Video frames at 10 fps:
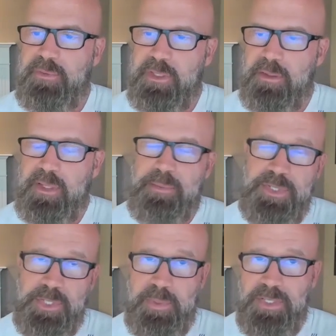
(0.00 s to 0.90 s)
in video games,
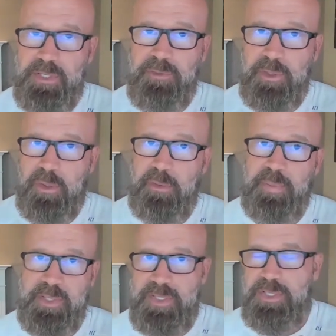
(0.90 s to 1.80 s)
and especially if you go to
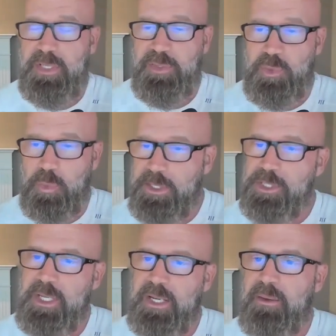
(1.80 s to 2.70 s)
places like
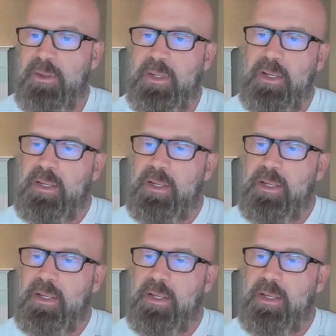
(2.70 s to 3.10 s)
Twitch now,